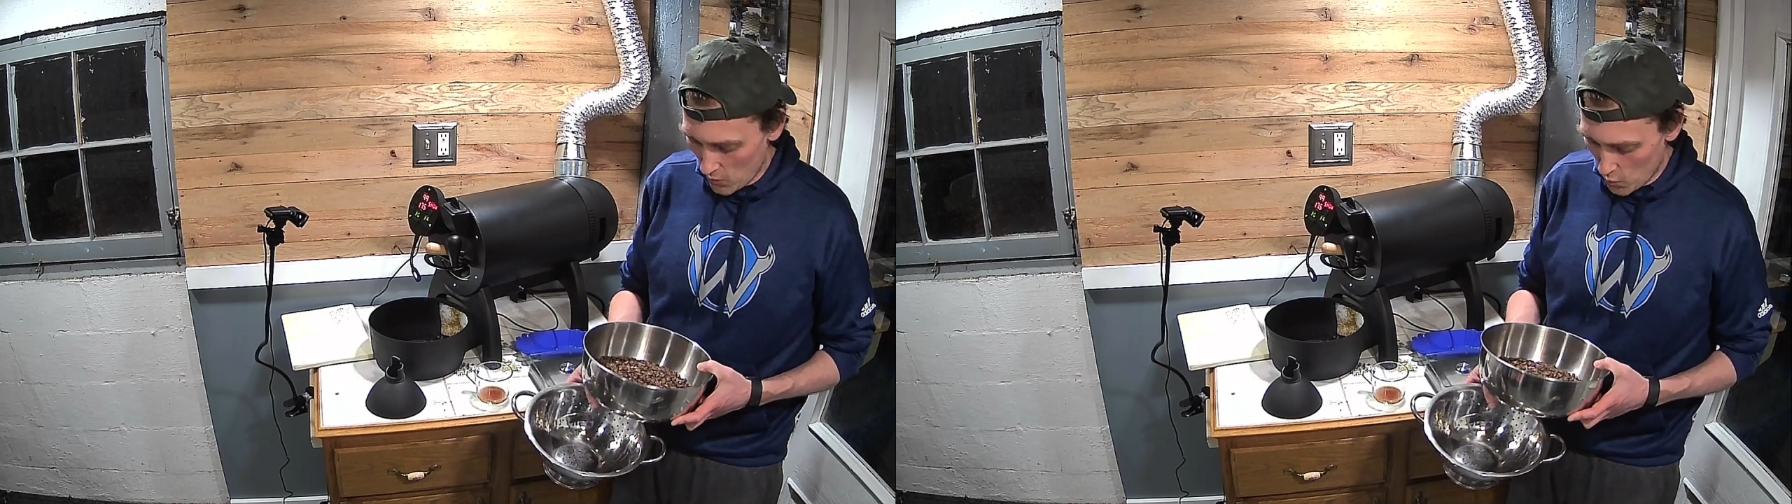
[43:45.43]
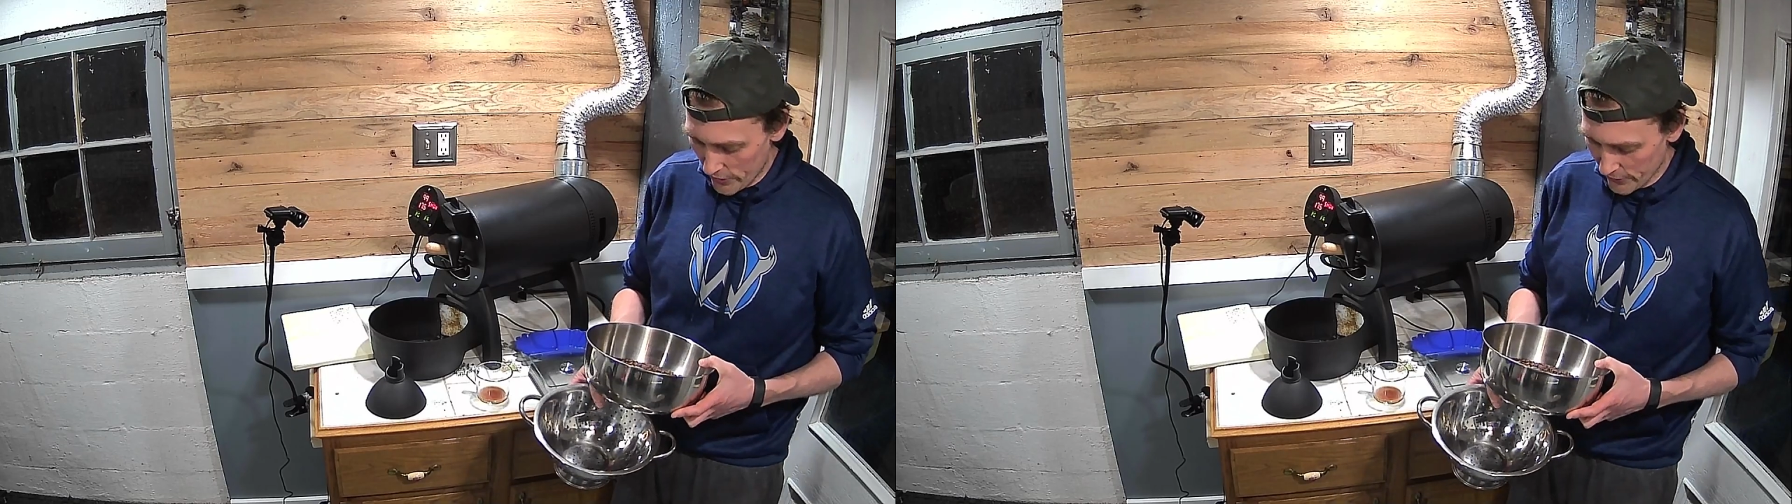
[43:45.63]

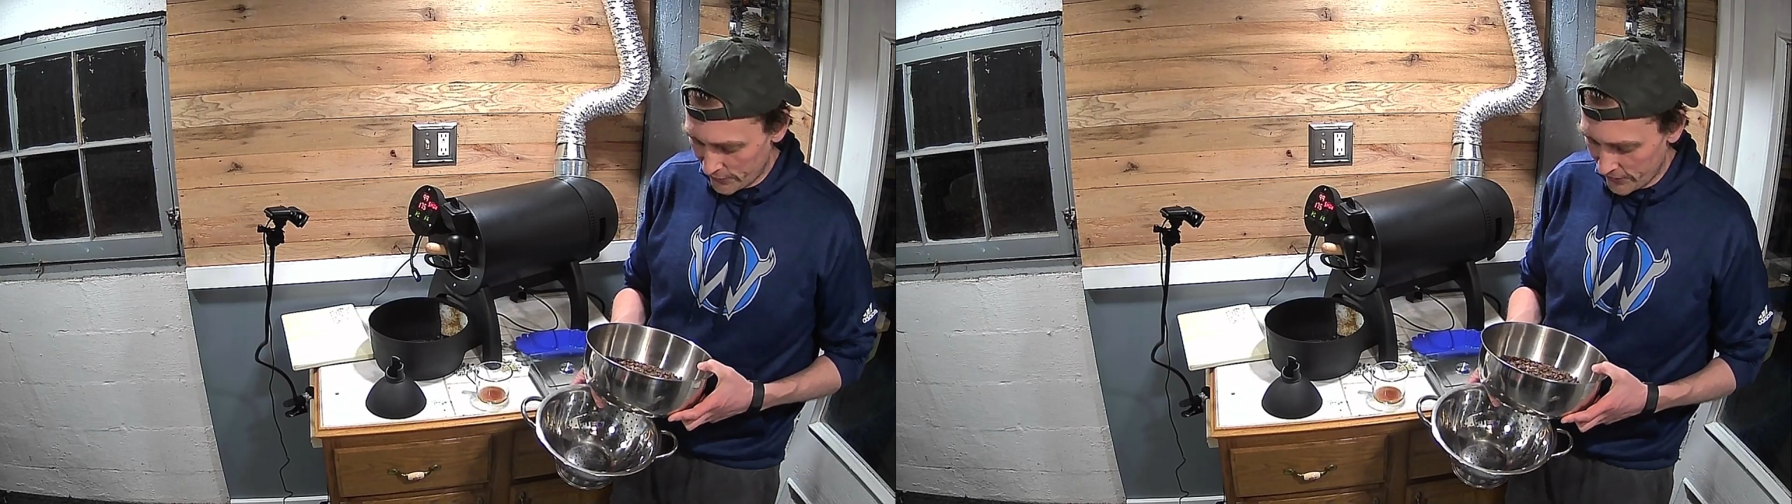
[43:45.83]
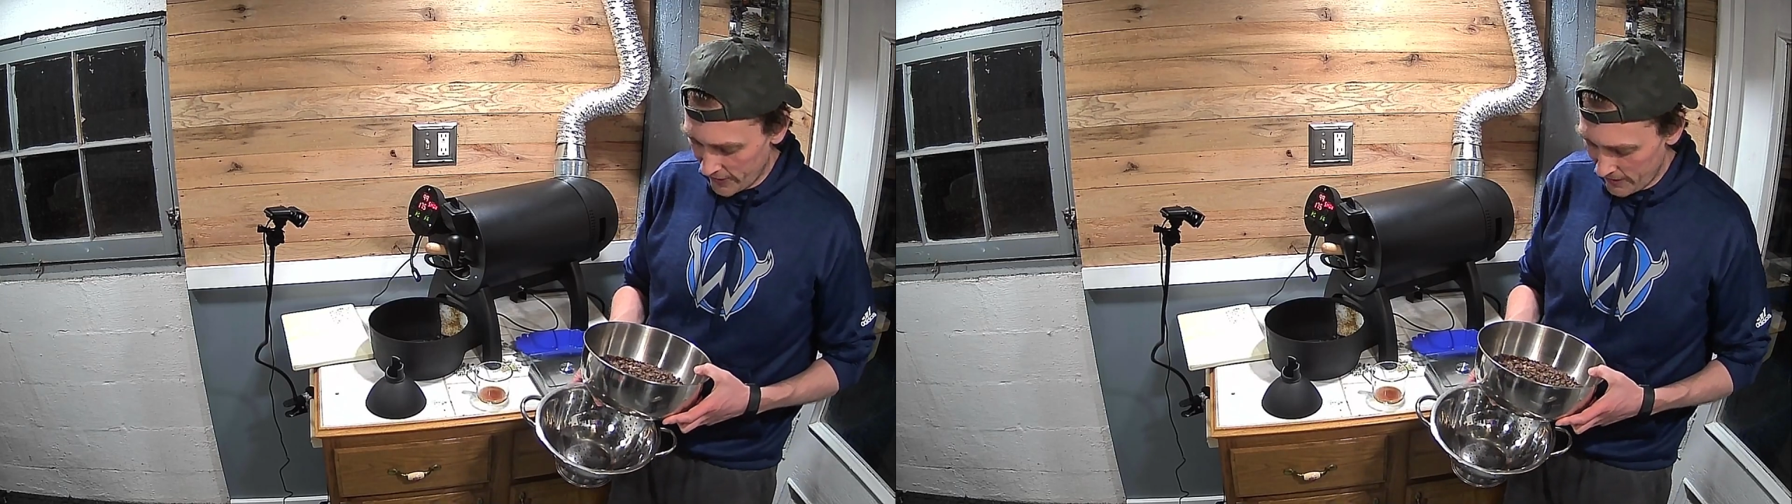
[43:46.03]
We'll
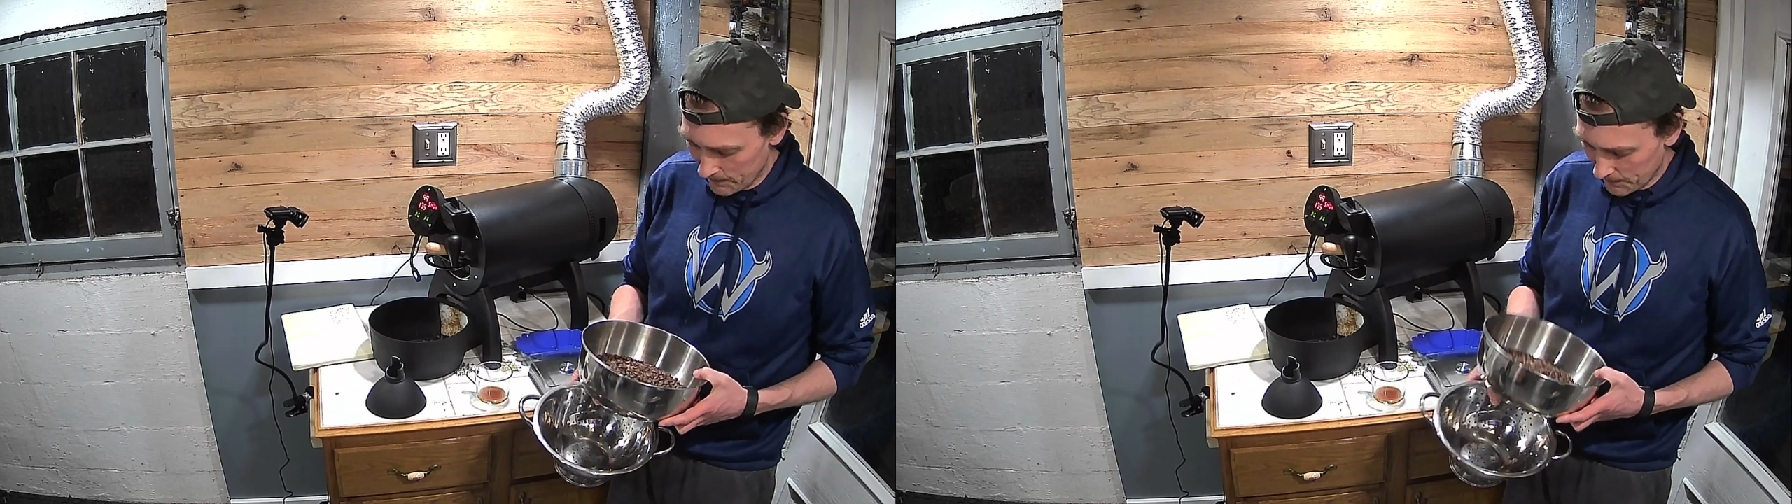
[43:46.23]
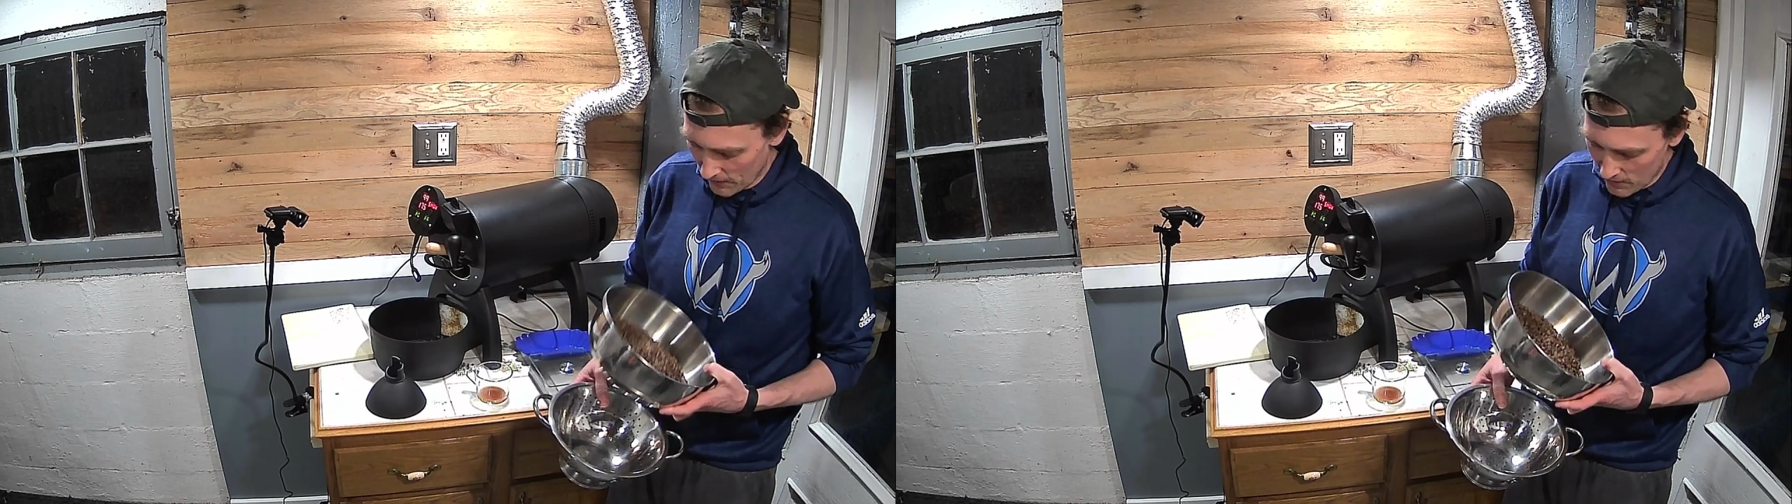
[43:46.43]
see.
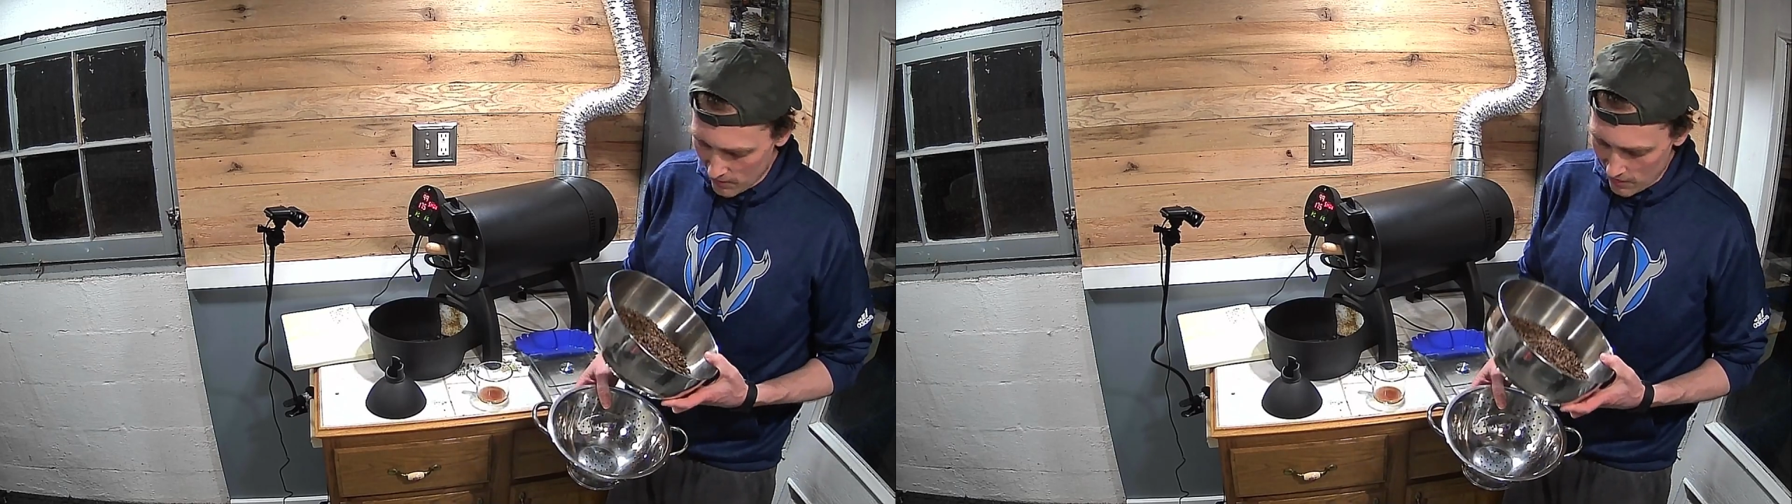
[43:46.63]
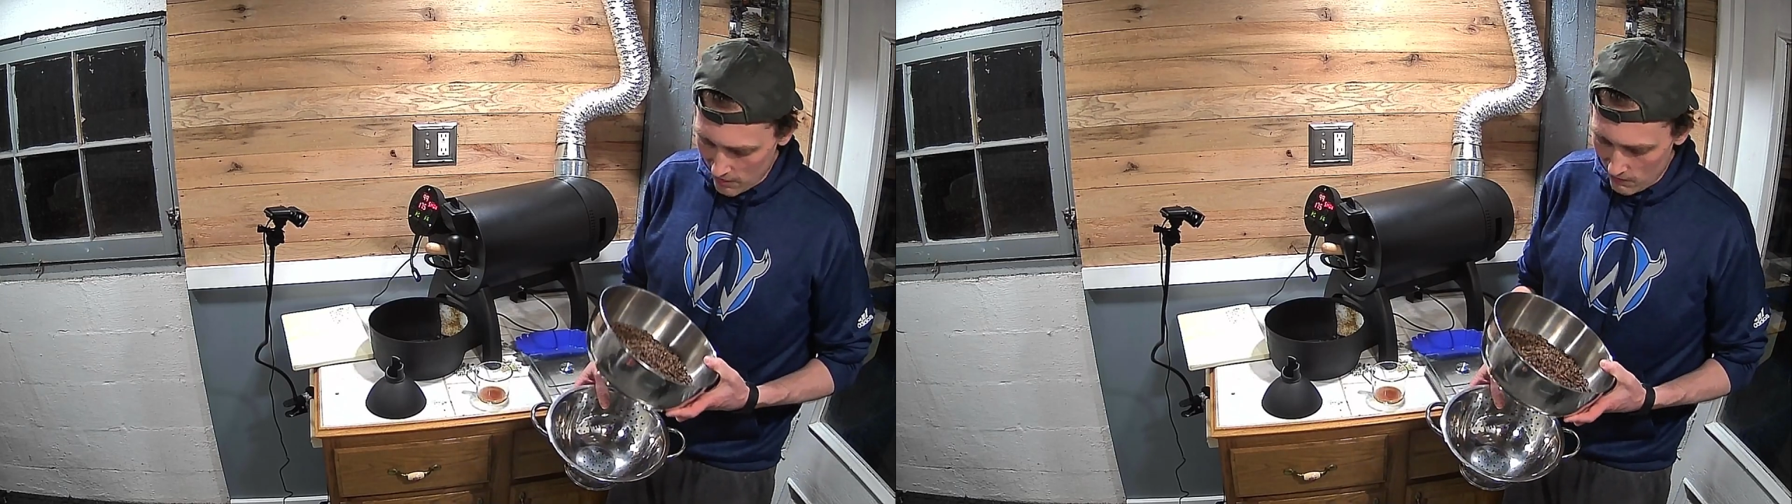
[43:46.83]

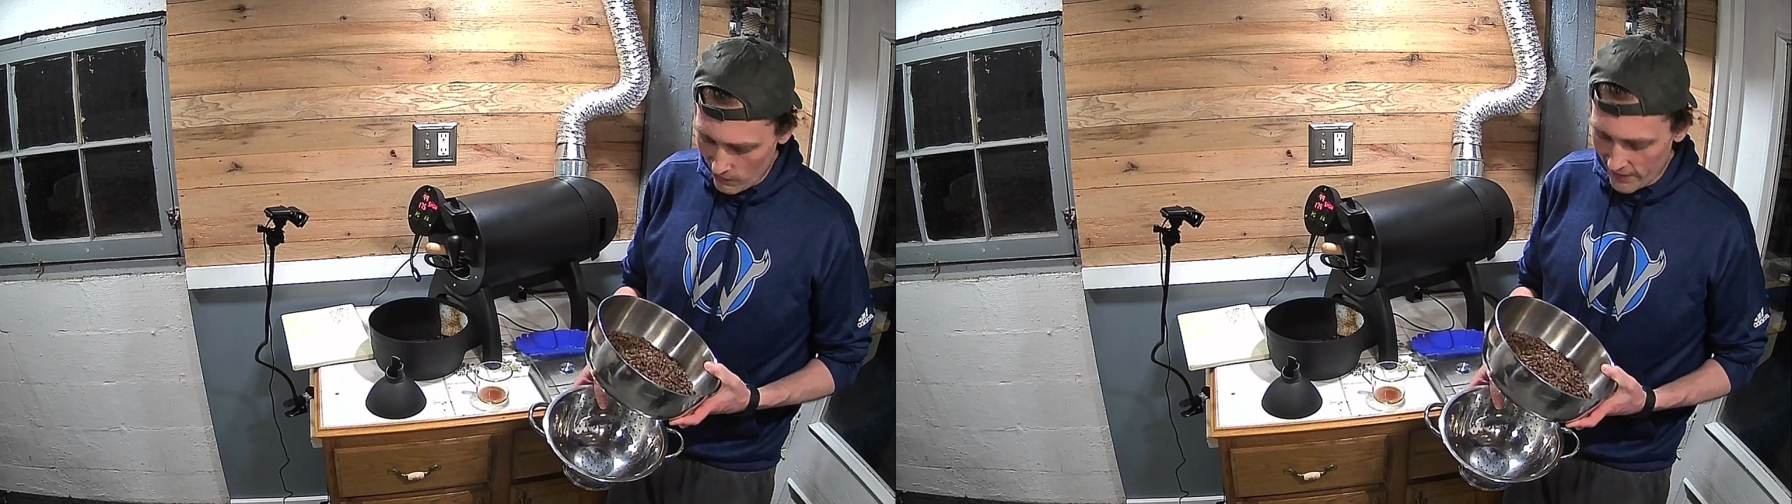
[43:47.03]
Give